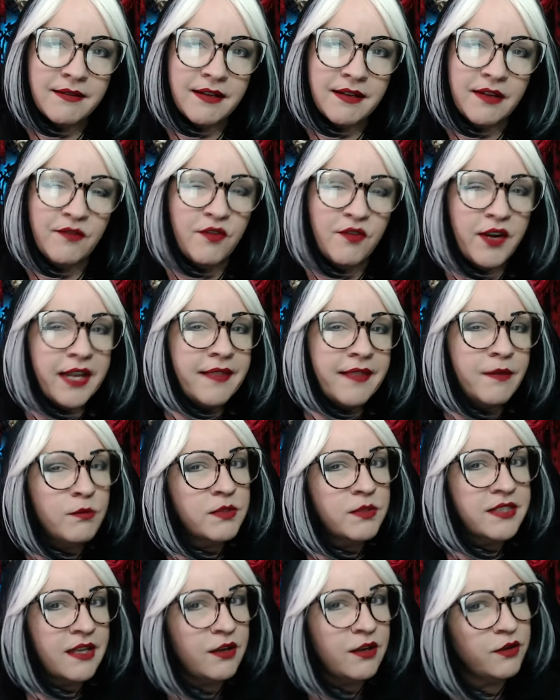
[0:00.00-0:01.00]
invite
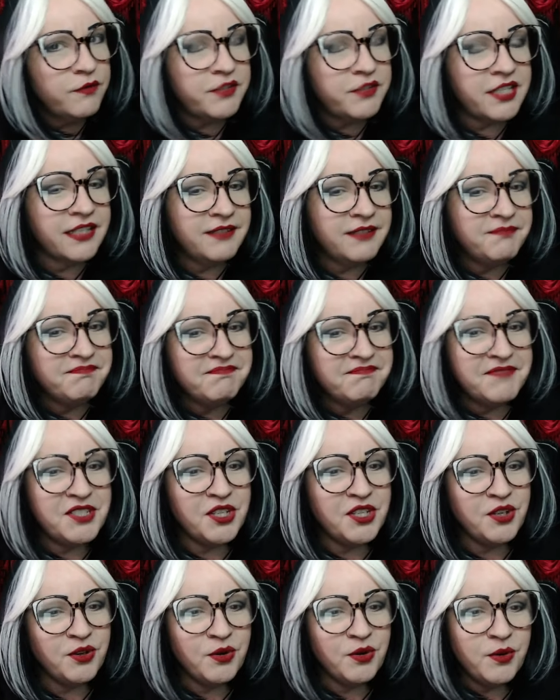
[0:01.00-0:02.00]
themselves
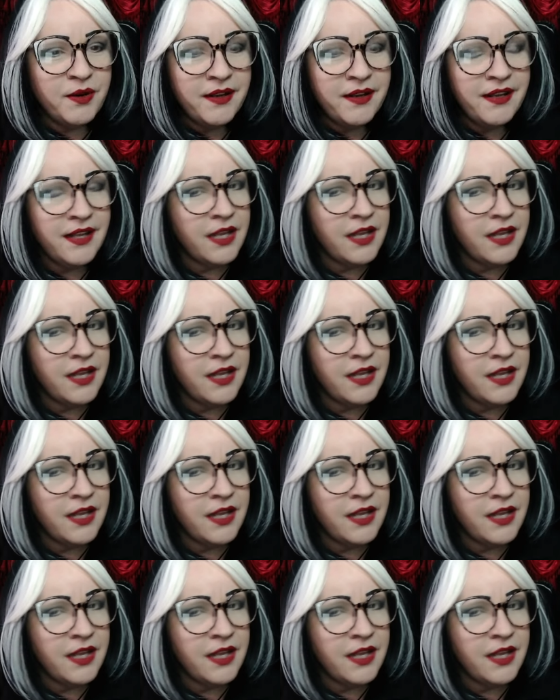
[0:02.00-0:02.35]
to